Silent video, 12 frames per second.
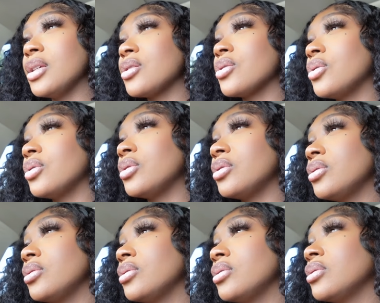in
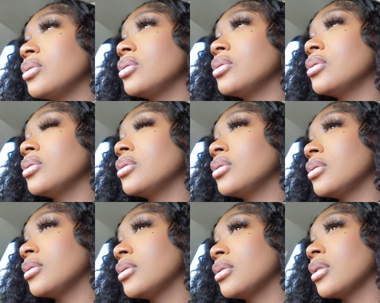school. I know, but you
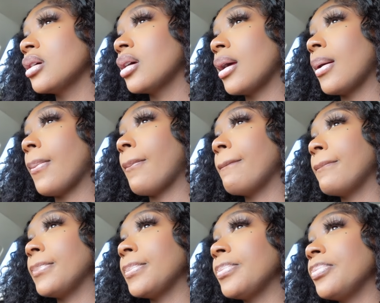didn't pay no money this.
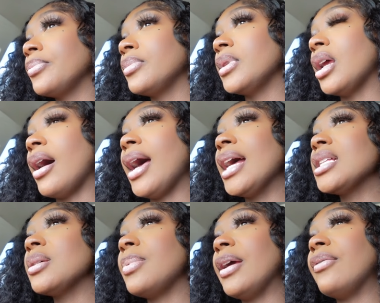No, I
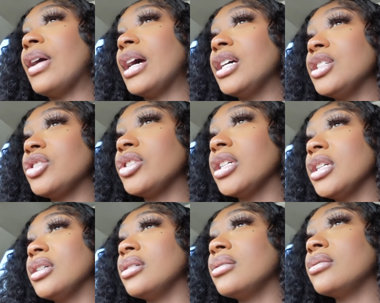had to pay five hundred.
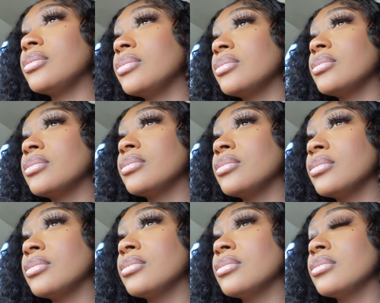
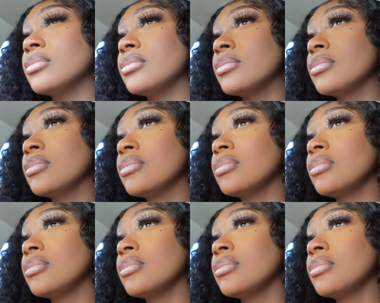Yeah, pay how